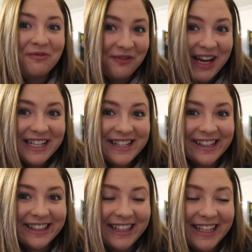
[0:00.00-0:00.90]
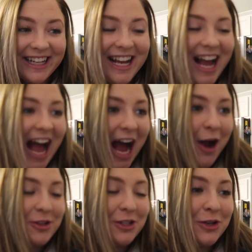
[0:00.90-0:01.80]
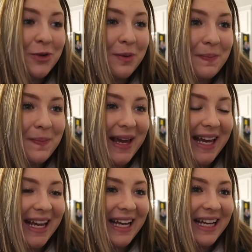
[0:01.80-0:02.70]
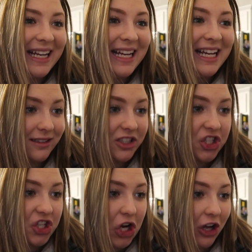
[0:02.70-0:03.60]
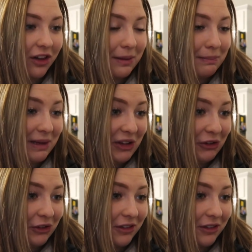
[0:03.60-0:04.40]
basically, how to make chocolate milk.